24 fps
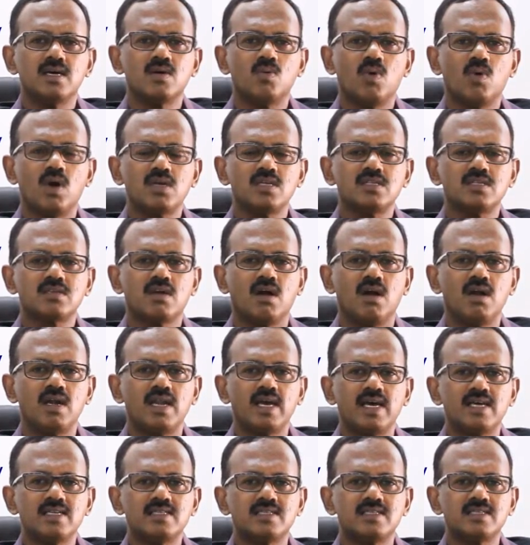what is called
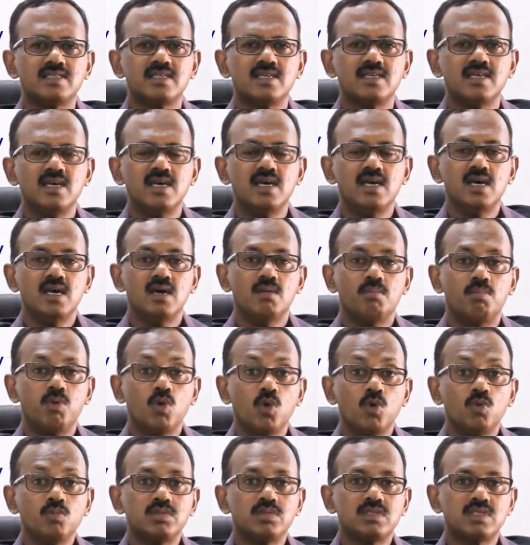as
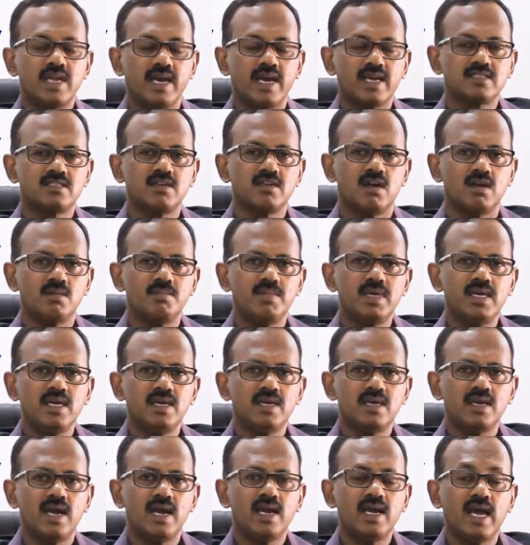Bloom's
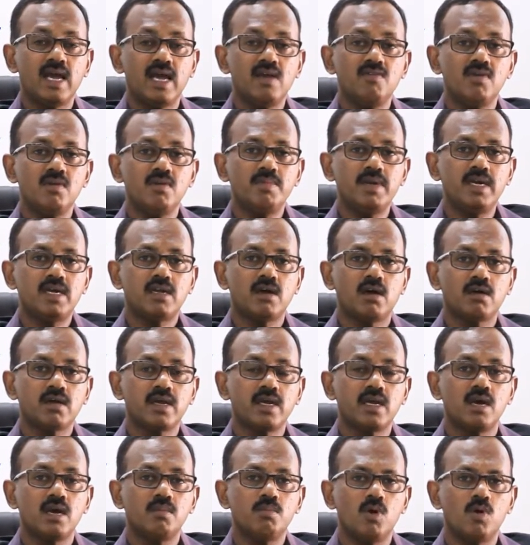taxonomy, and I will be
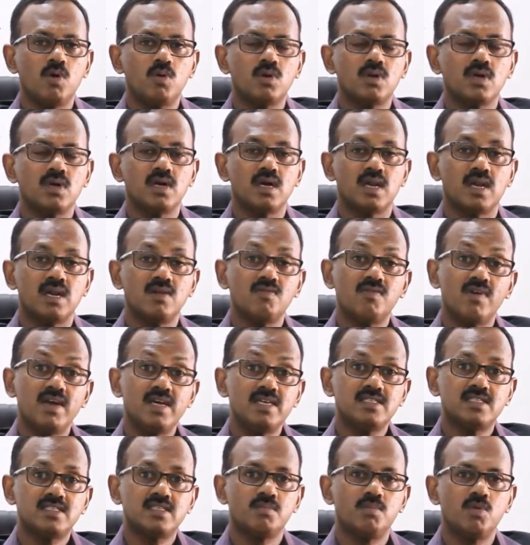talking about
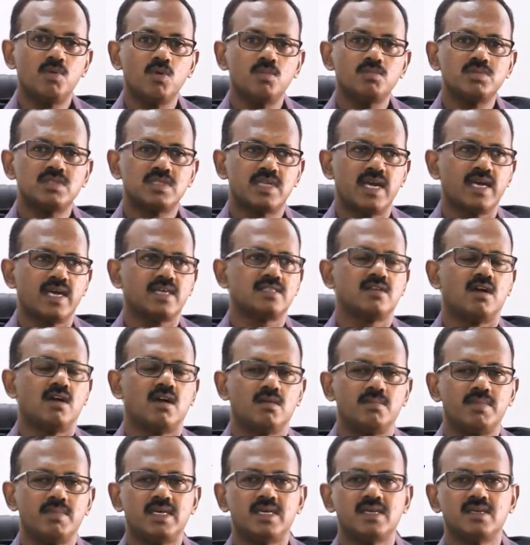revised Bloom's
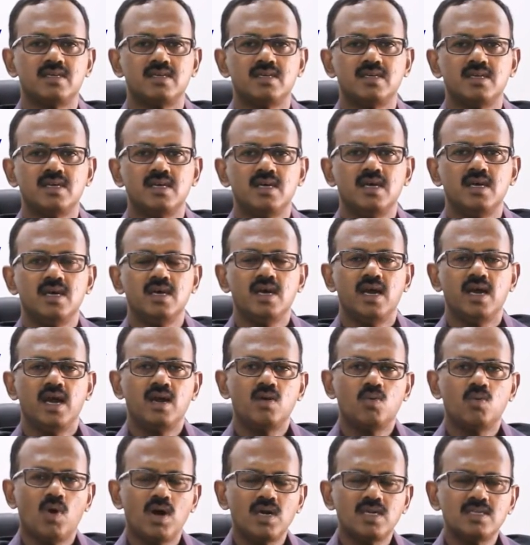taxonomy.
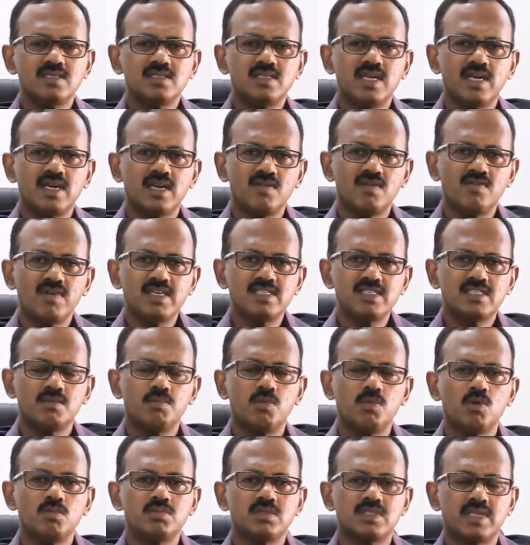And what is that revised
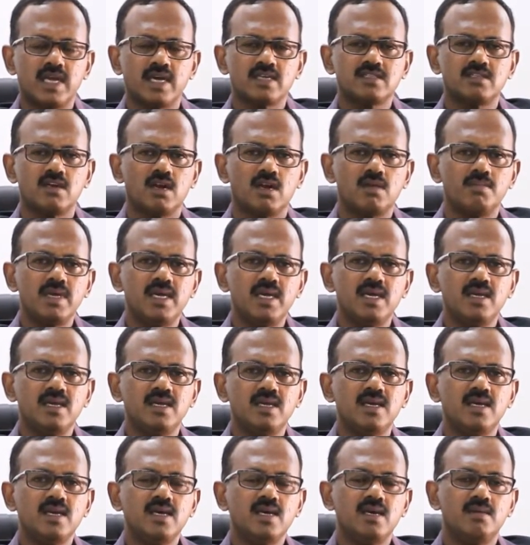Bloom's taxonomy?
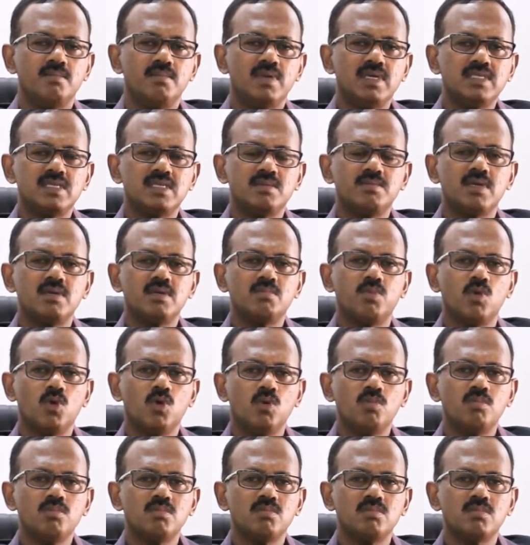Benjamin
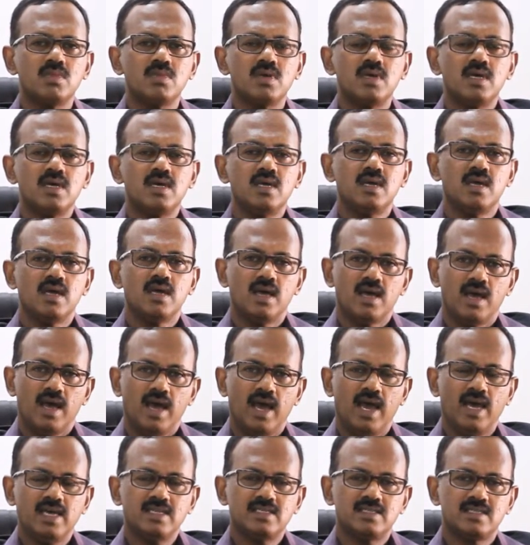Bloom
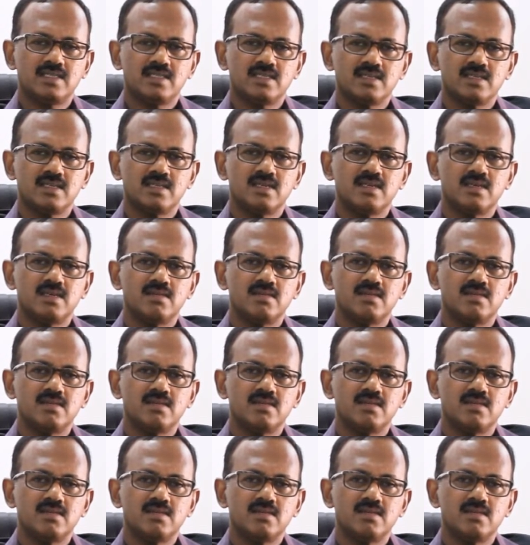has